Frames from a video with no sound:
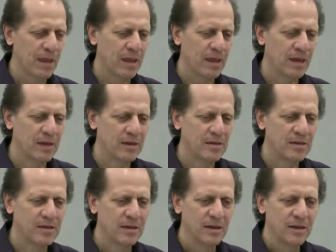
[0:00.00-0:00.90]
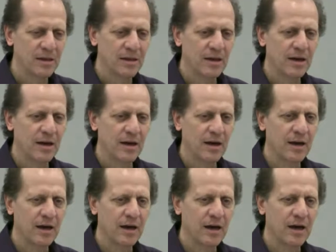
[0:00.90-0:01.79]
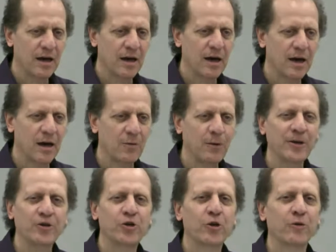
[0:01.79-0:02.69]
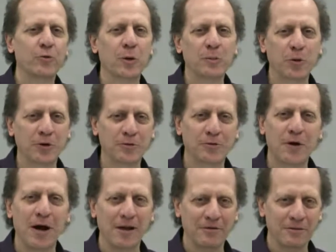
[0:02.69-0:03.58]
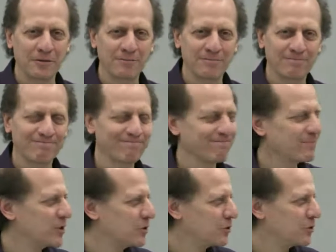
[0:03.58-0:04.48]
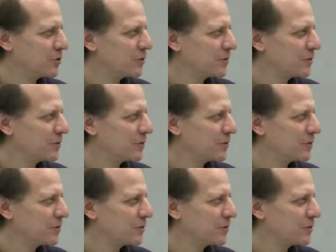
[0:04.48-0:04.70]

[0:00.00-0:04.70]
is a ratio of 1.5 to 2.